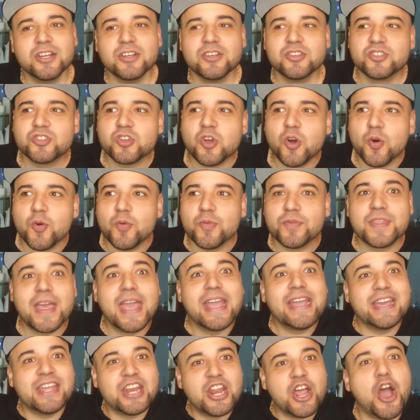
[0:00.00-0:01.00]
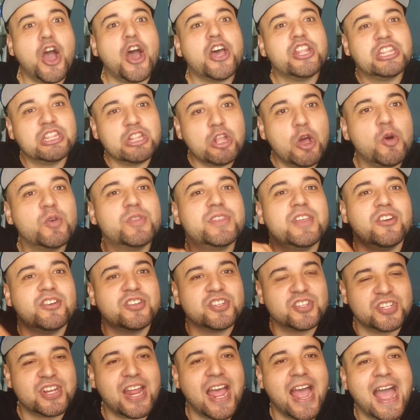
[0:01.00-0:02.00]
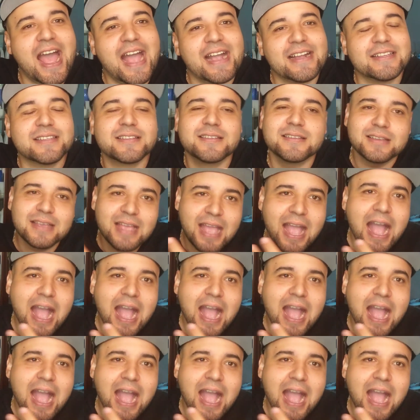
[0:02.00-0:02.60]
so they can unload their stocks